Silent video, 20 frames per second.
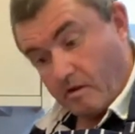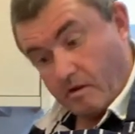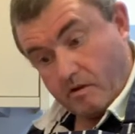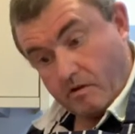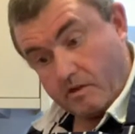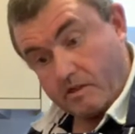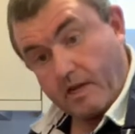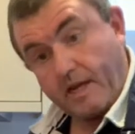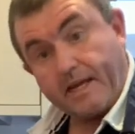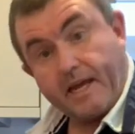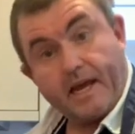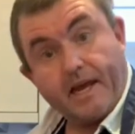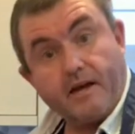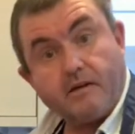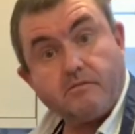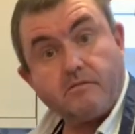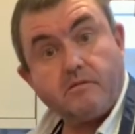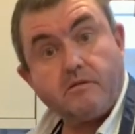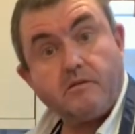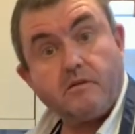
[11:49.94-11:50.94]
take it out,
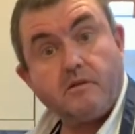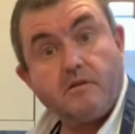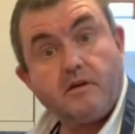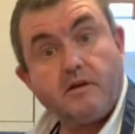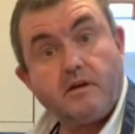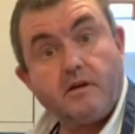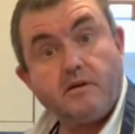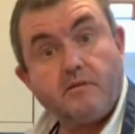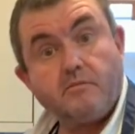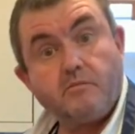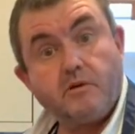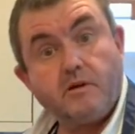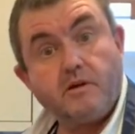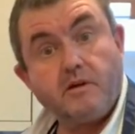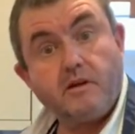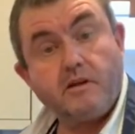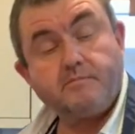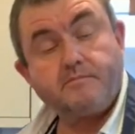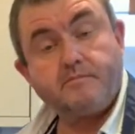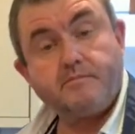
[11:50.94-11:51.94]
and
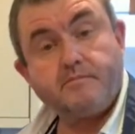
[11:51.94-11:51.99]
we'll,